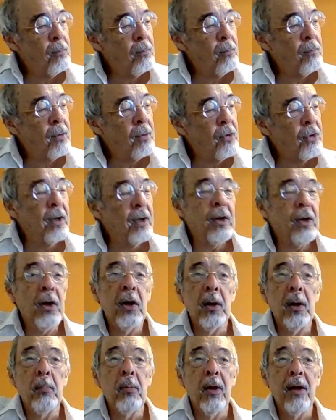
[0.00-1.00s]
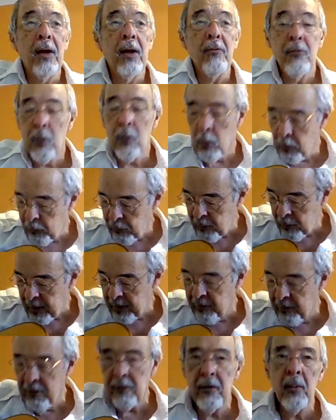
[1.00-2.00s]
But you can only play 4
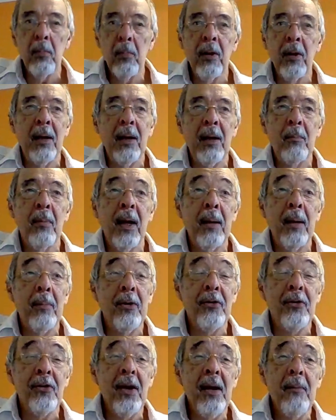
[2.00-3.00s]
strings if you're playing baby C.